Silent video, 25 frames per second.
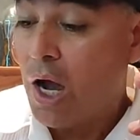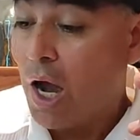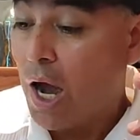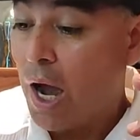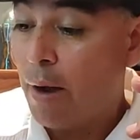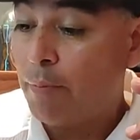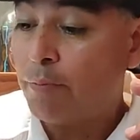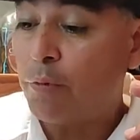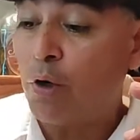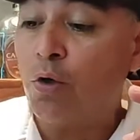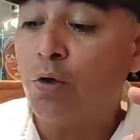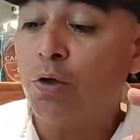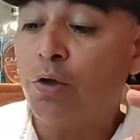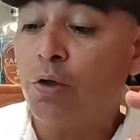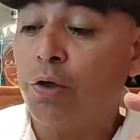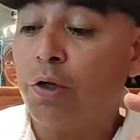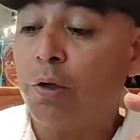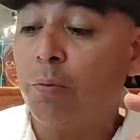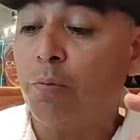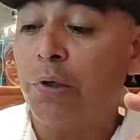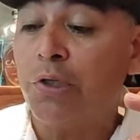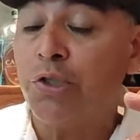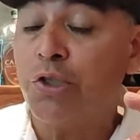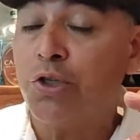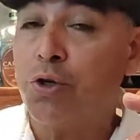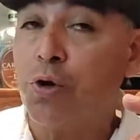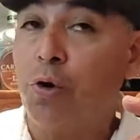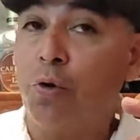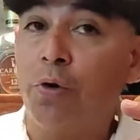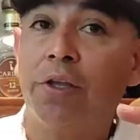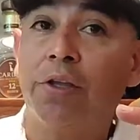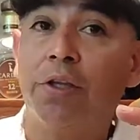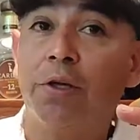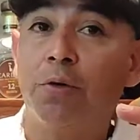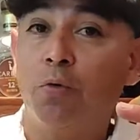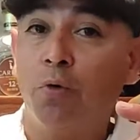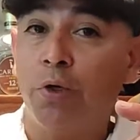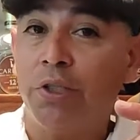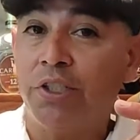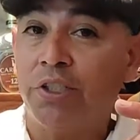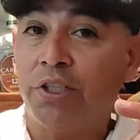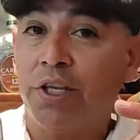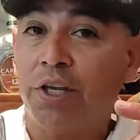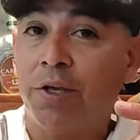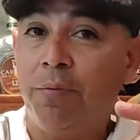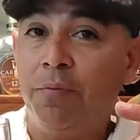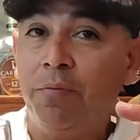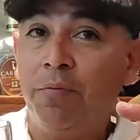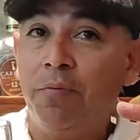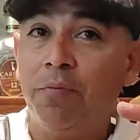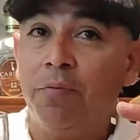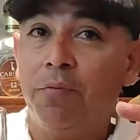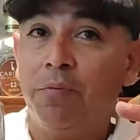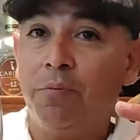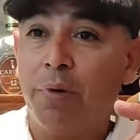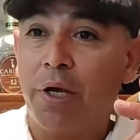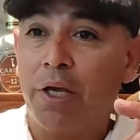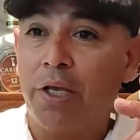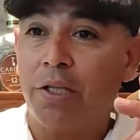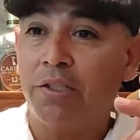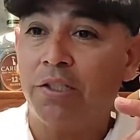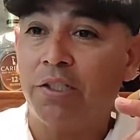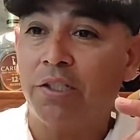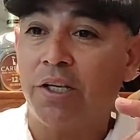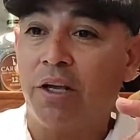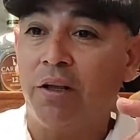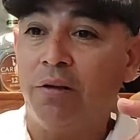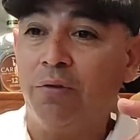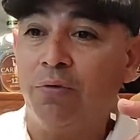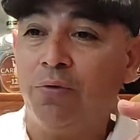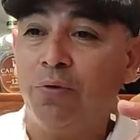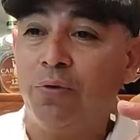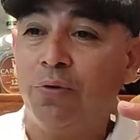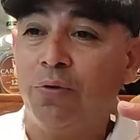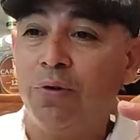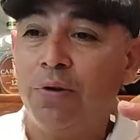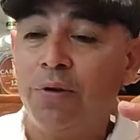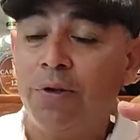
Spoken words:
I'm going to keep enjoying the whiskey by itself,